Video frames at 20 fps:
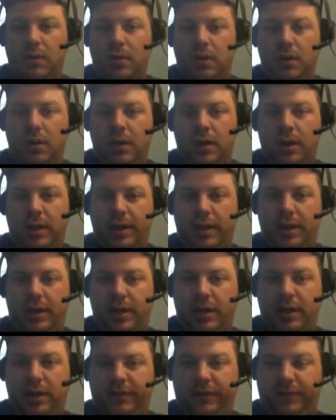Hey
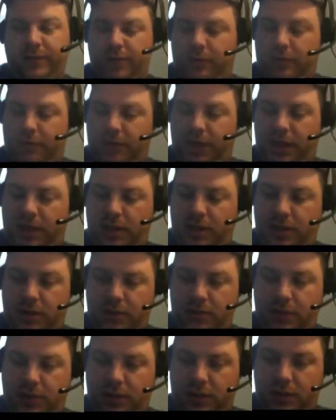guys, Phil the Man here
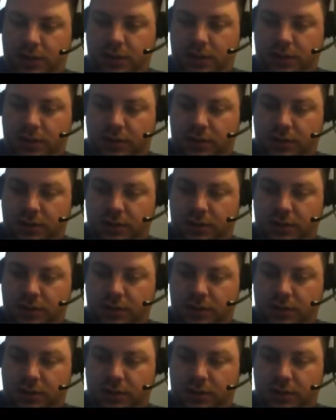with another